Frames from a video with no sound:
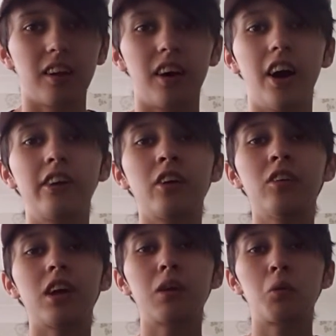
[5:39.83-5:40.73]
I
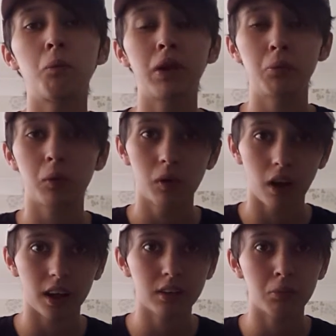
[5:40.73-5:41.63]
don't like when people
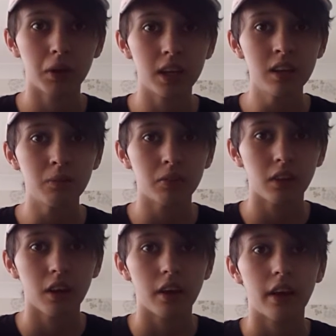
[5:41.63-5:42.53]
lie to me.
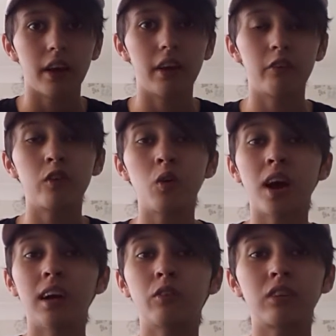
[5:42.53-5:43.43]
If you
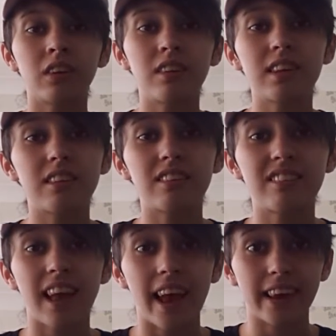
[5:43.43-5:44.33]
have something to
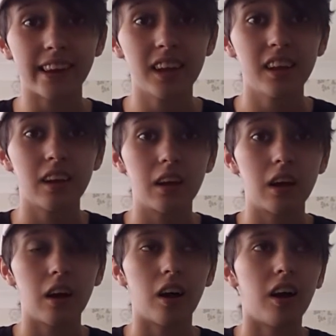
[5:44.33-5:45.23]
say,
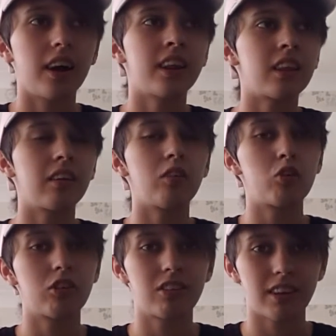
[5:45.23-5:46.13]
I think you
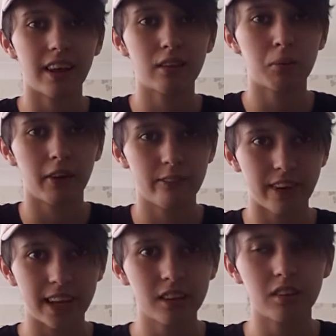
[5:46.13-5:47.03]
should say it to my
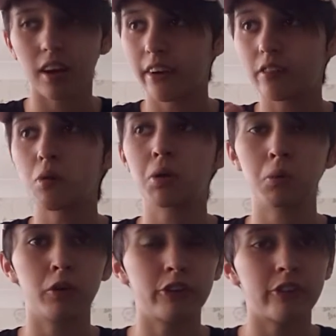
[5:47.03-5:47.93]
face and other
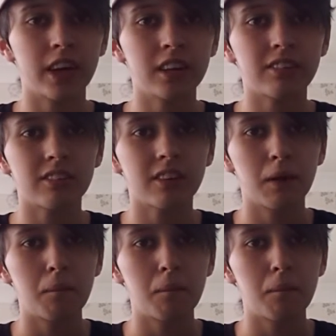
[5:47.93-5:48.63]
people's face.